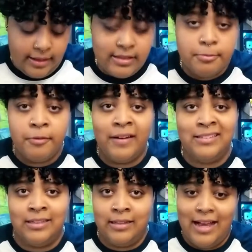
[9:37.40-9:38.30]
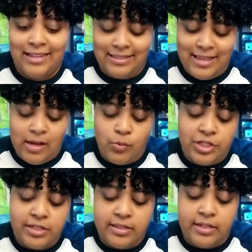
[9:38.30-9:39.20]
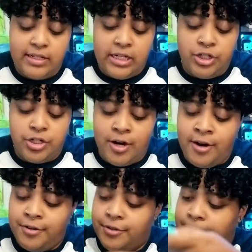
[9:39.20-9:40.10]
let's move on to the last thing, which is the t-shirt.